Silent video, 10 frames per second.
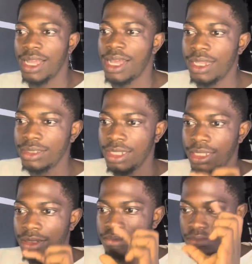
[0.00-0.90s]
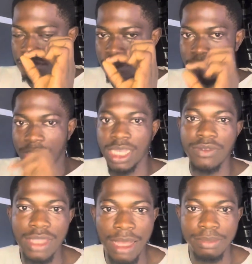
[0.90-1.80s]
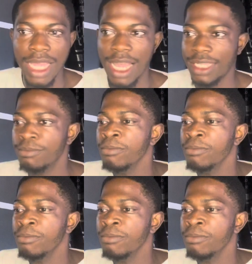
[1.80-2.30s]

and they gave it that tag.